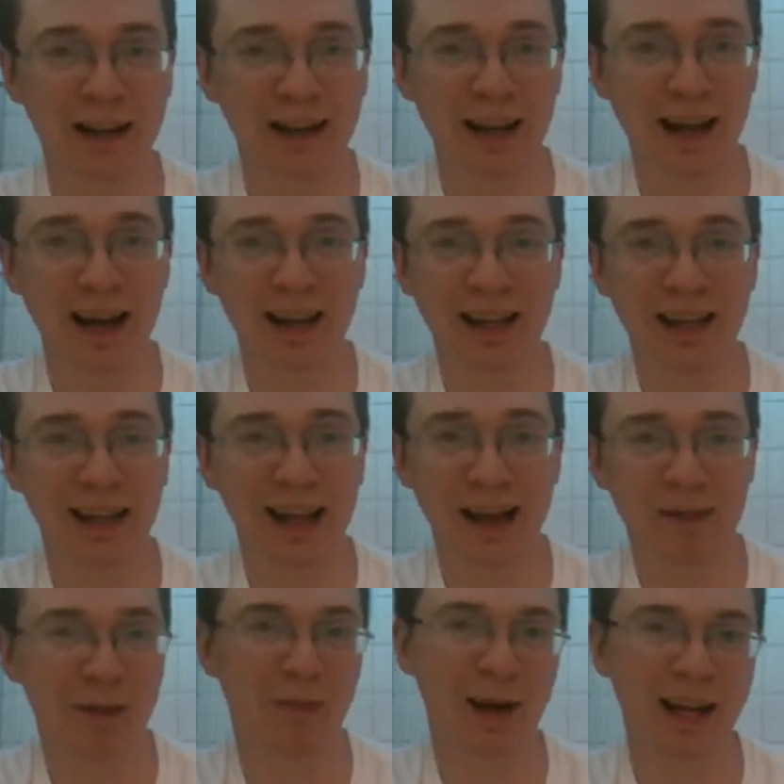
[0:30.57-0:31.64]
that I think
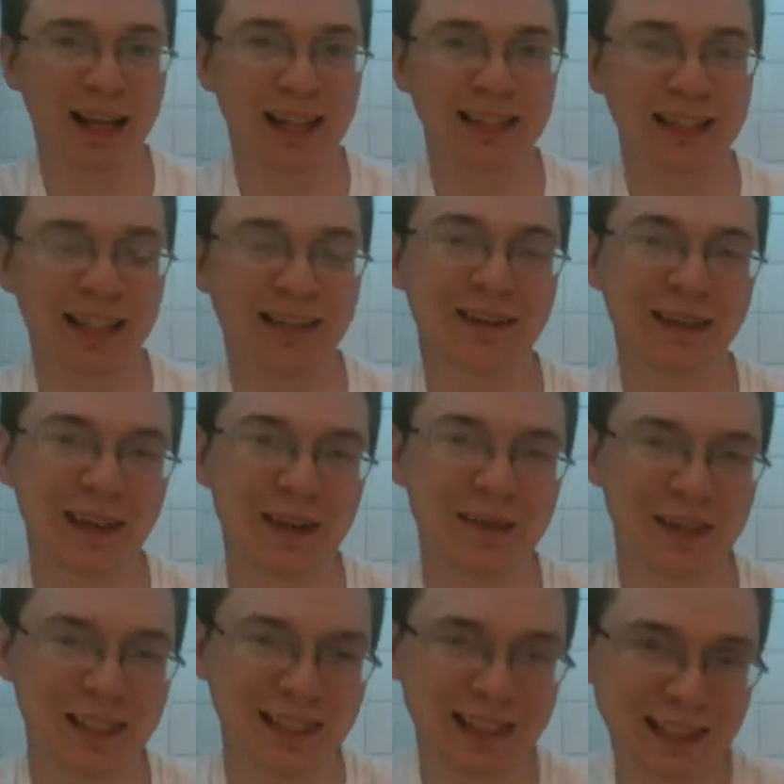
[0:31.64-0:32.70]
everybody secretly
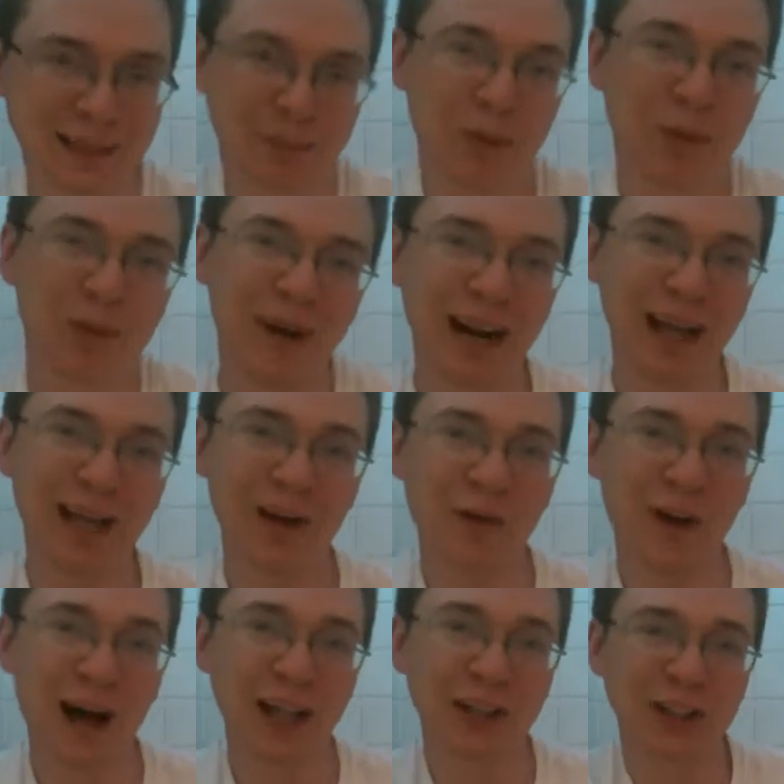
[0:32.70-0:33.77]
visits Boomerang to
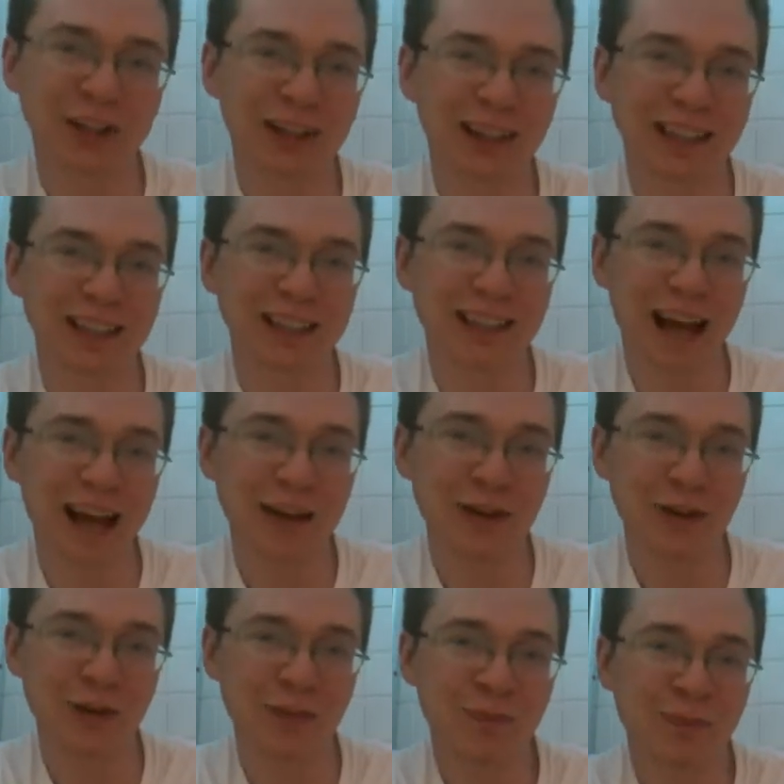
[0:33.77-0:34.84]
watch, or at least I
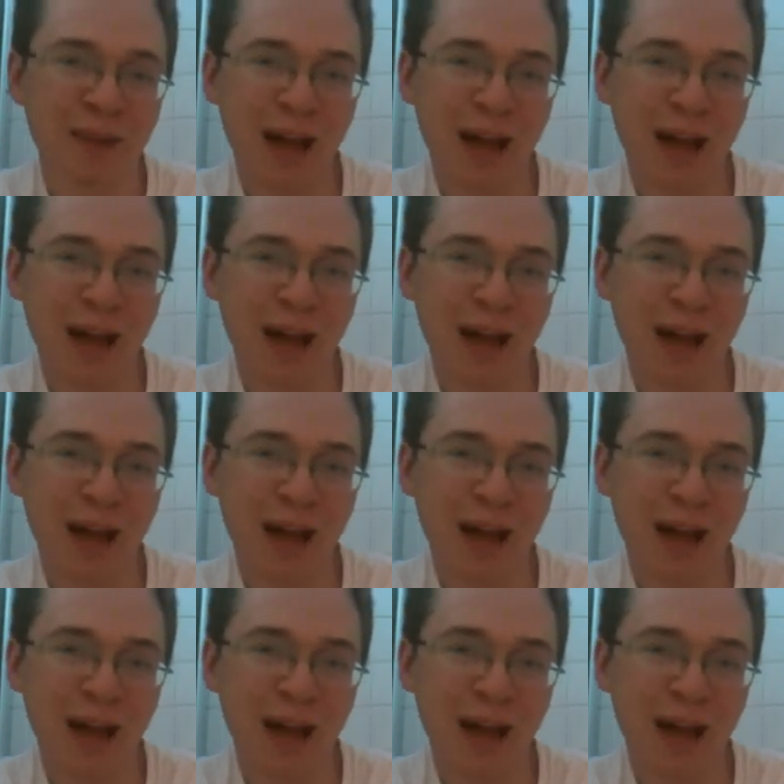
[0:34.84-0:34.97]
do.